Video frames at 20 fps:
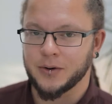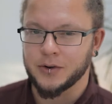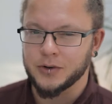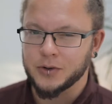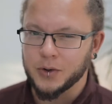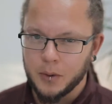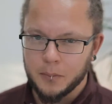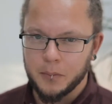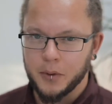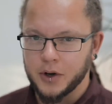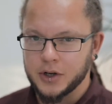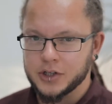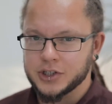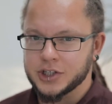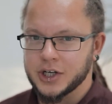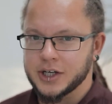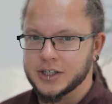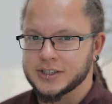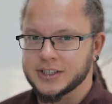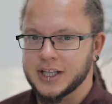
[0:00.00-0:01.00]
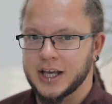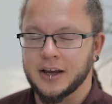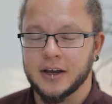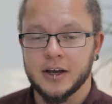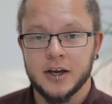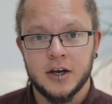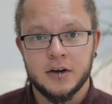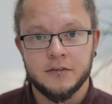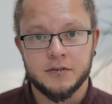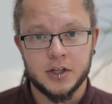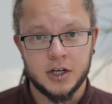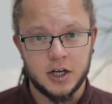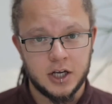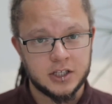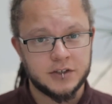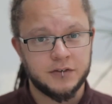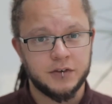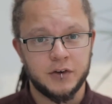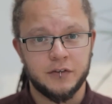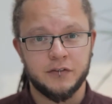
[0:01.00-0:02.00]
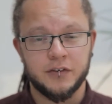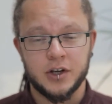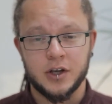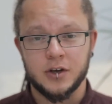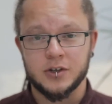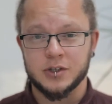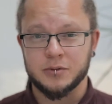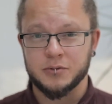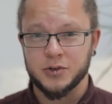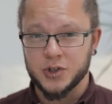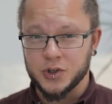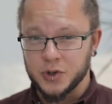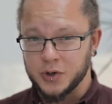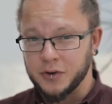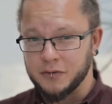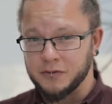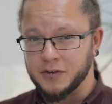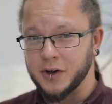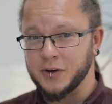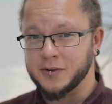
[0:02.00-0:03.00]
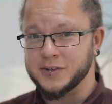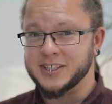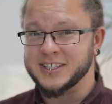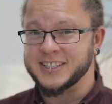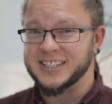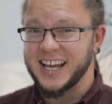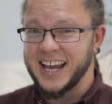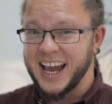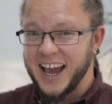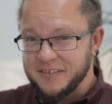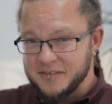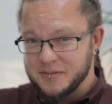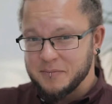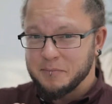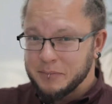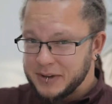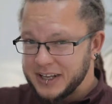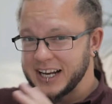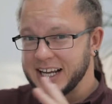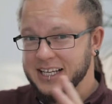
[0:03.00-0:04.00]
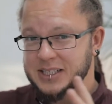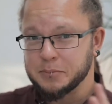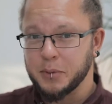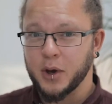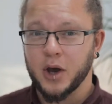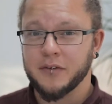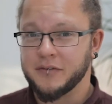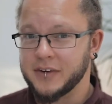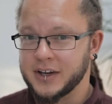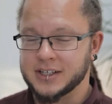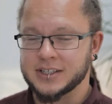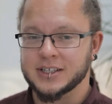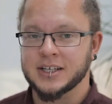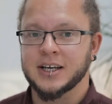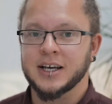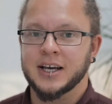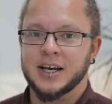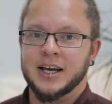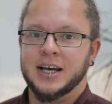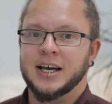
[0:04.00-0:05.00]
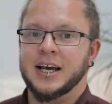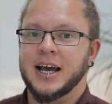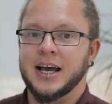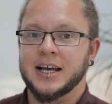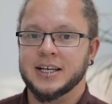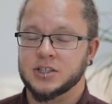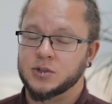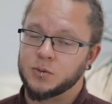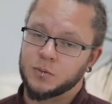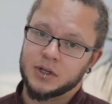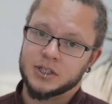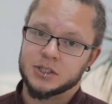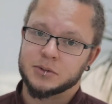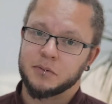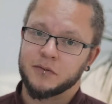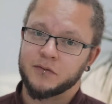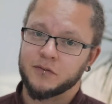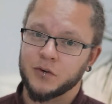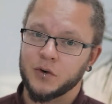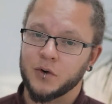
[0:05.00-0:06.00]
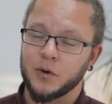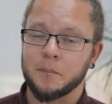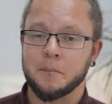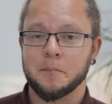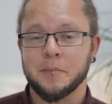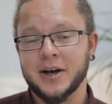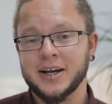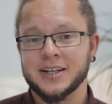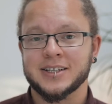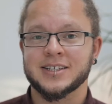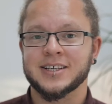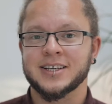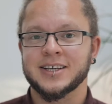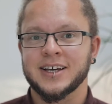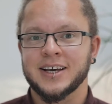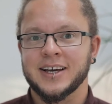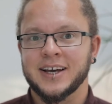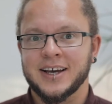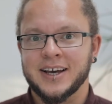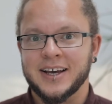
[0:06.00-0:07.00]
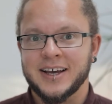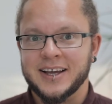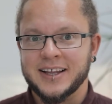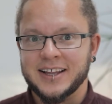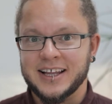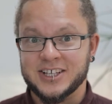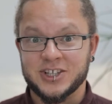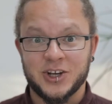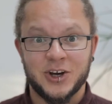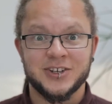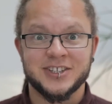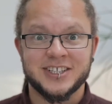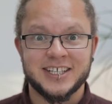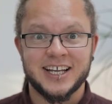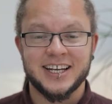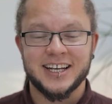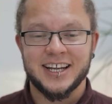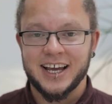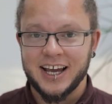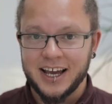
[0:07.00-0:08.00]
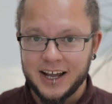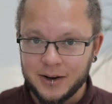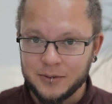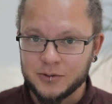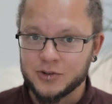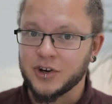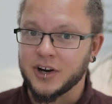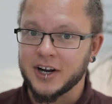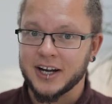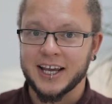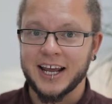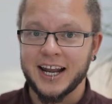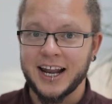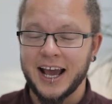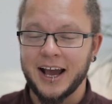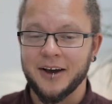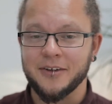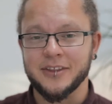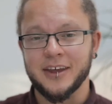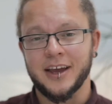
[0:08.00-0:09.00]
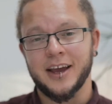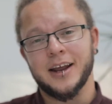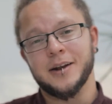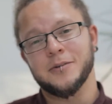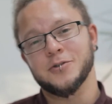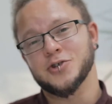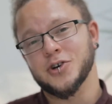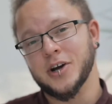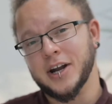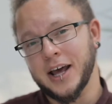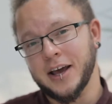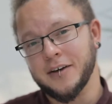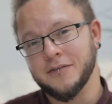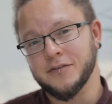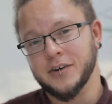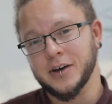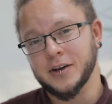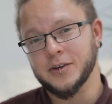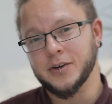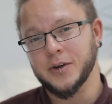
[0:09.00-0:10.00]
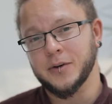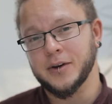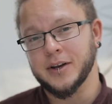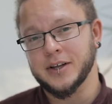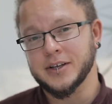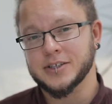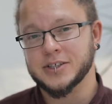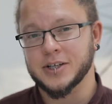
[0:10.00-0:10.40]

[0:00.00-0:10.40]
I do apologize that for the last few videos, I'm sure you've noticed they haven't been as perfect as the ones before, but it's content and I'm trying to get it out there and I'm trying to have fun doing it.